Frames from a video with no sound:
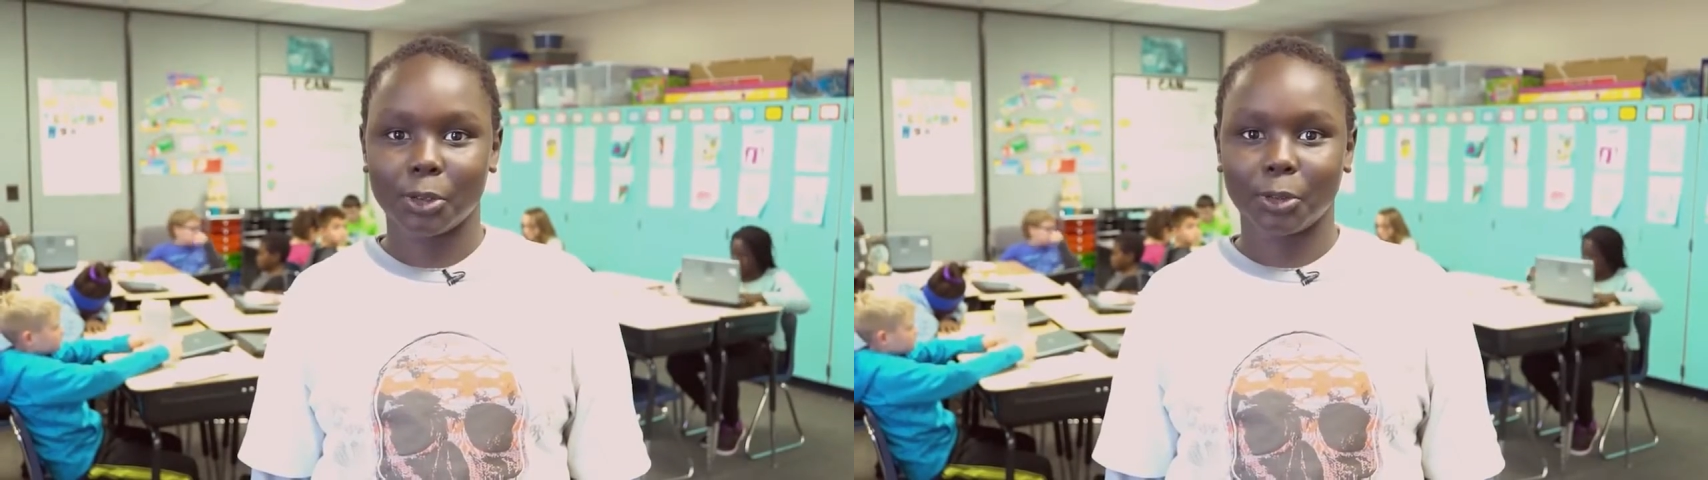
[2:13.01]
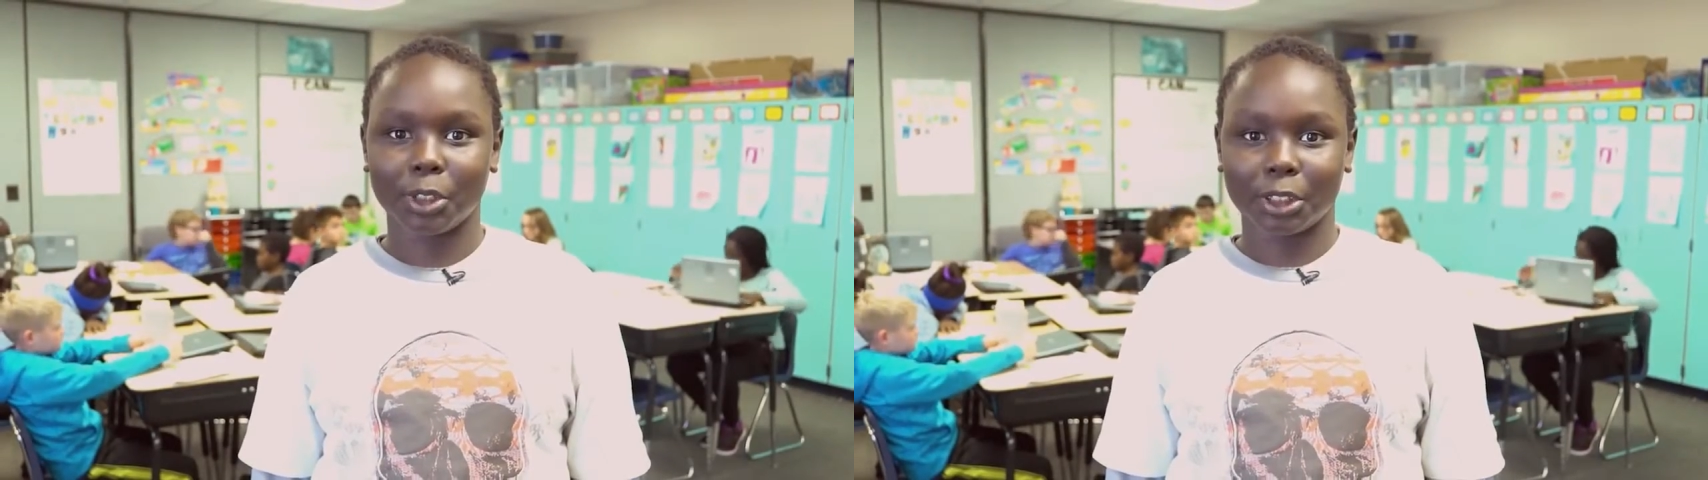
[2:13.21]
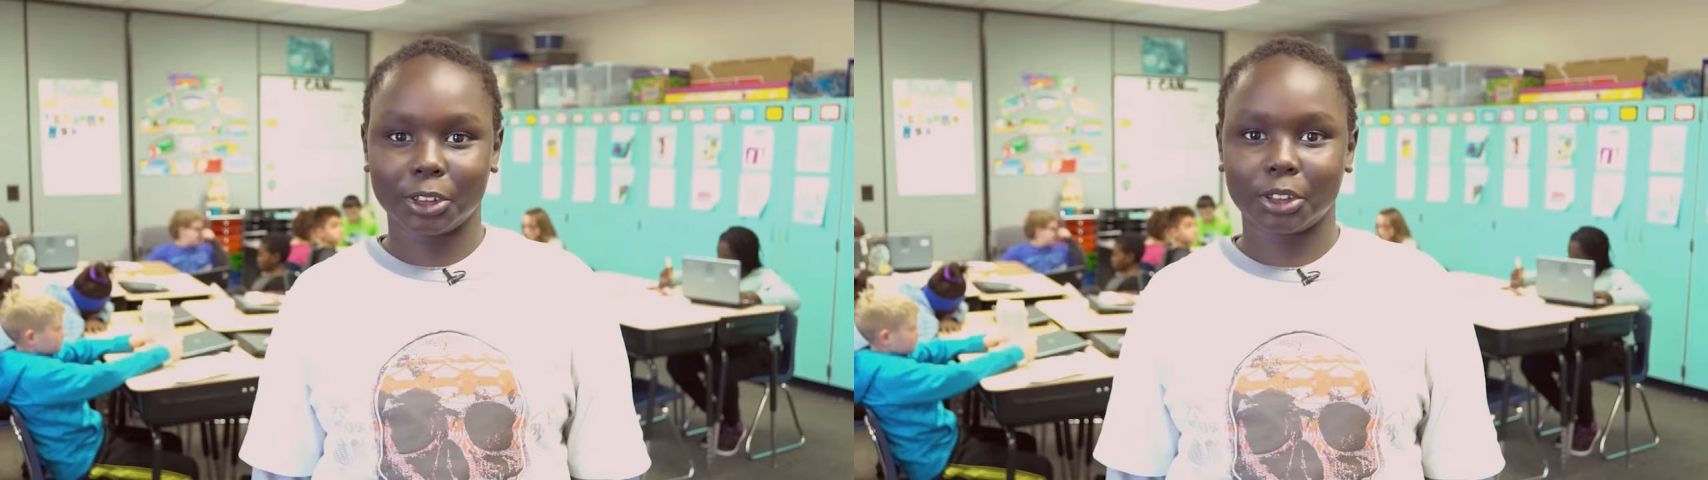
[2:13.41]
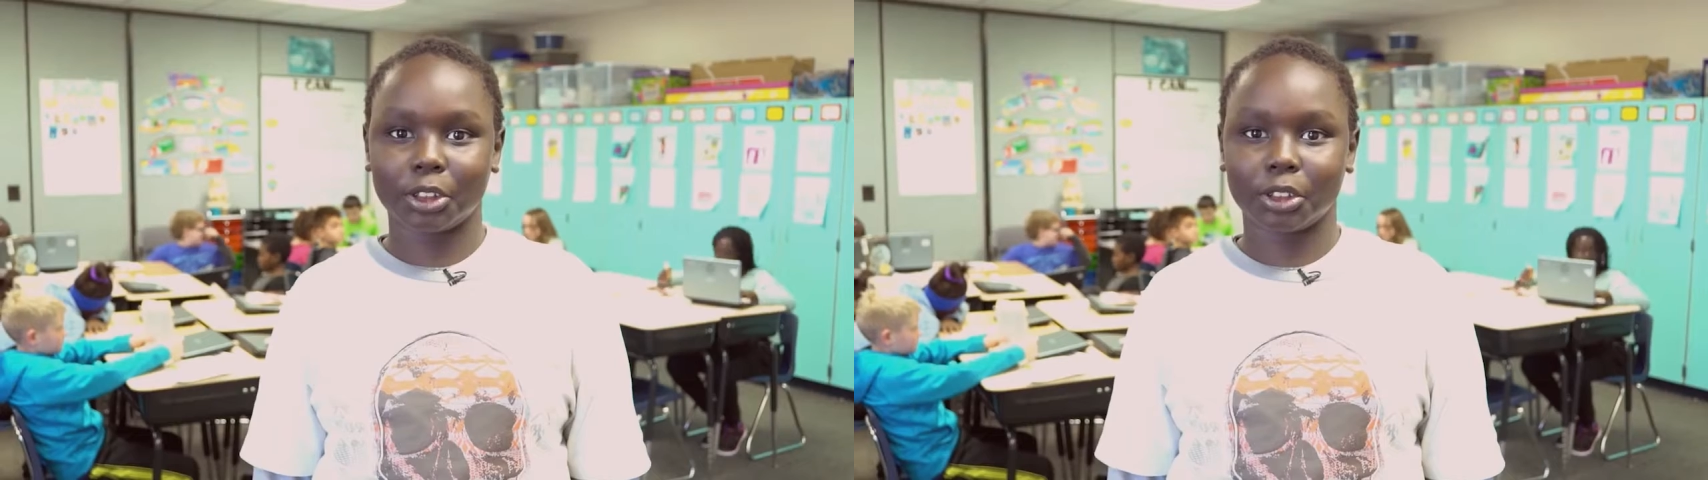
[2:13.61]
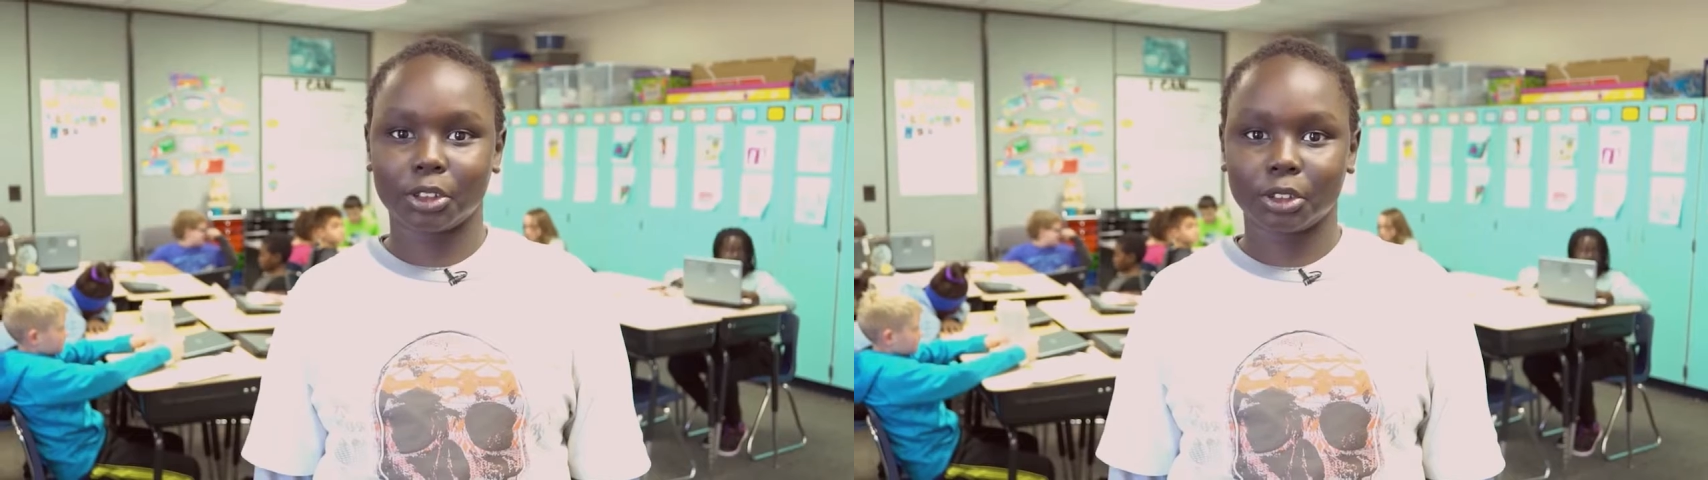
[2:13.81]
reach
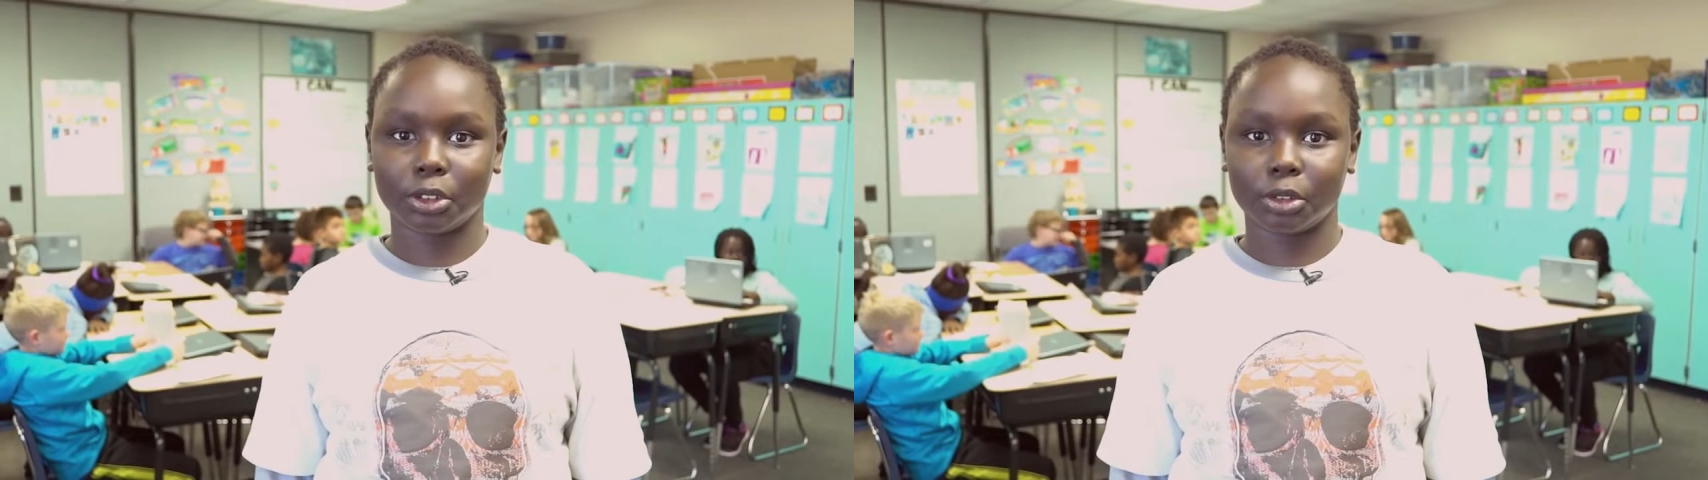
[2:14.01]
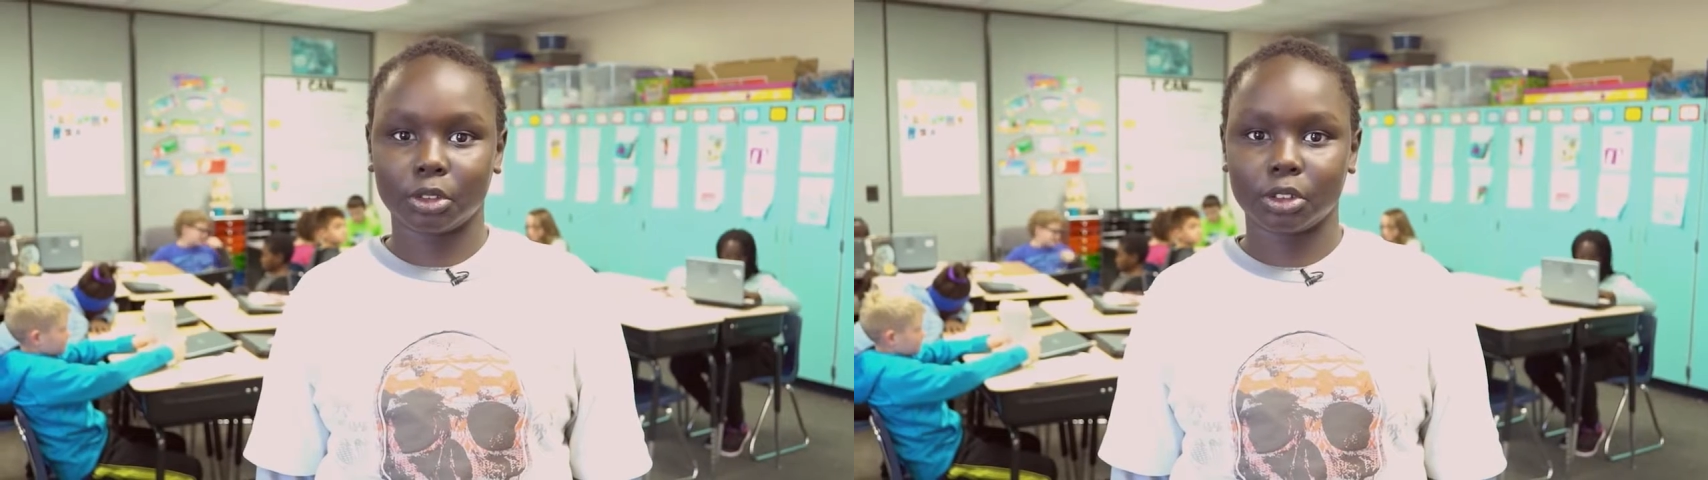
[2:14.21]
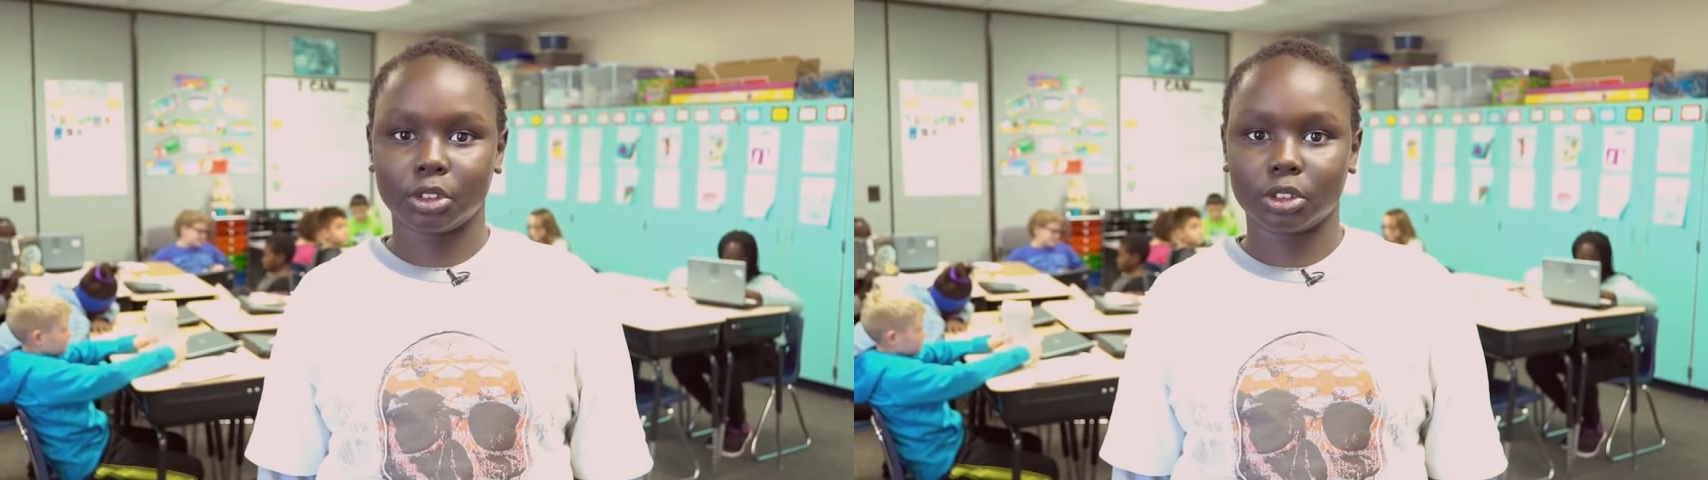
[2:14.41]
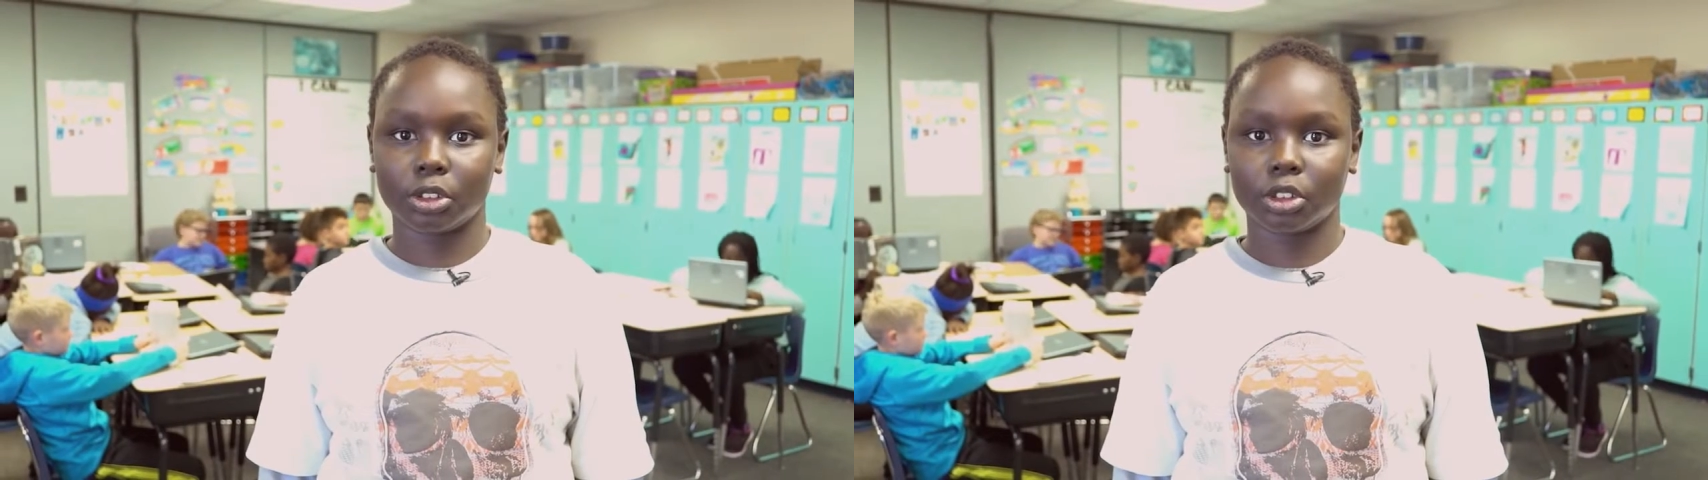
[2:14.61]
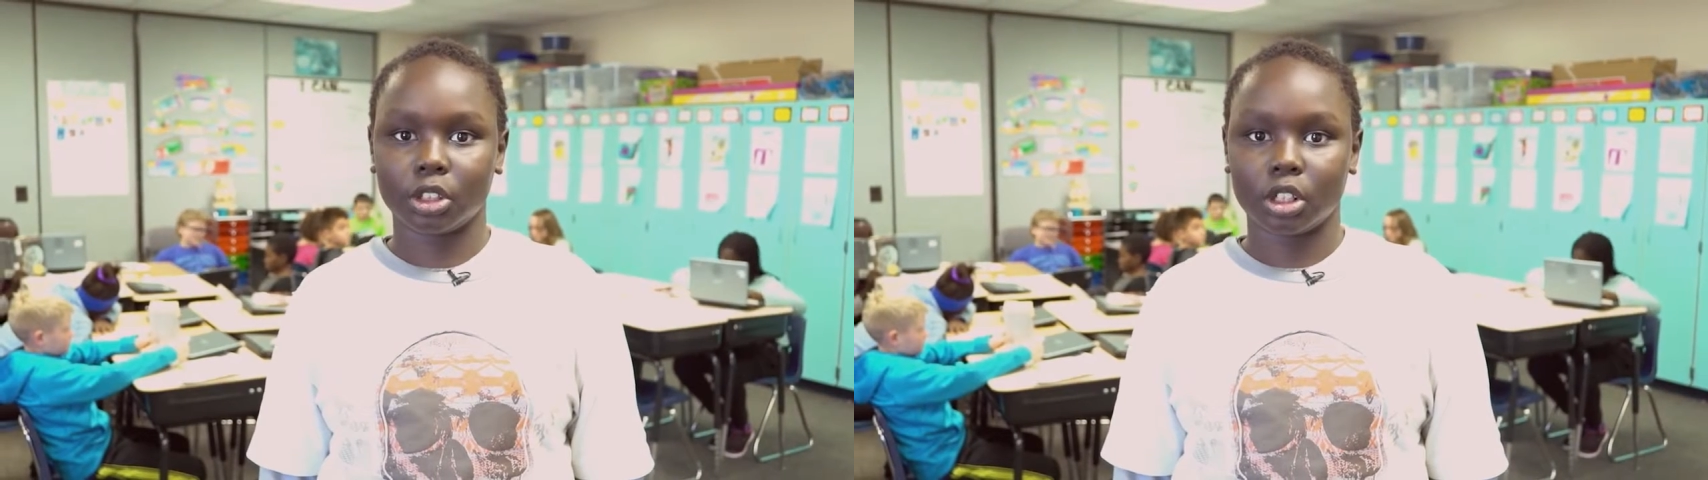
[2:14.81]

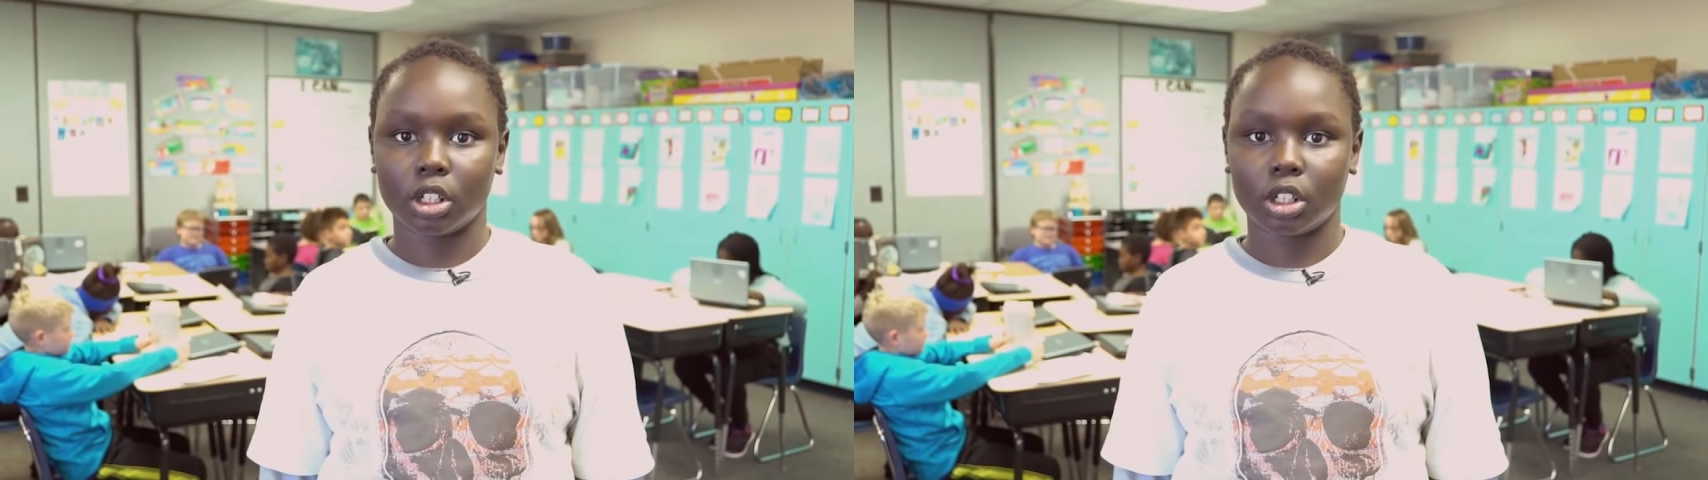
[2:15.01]
students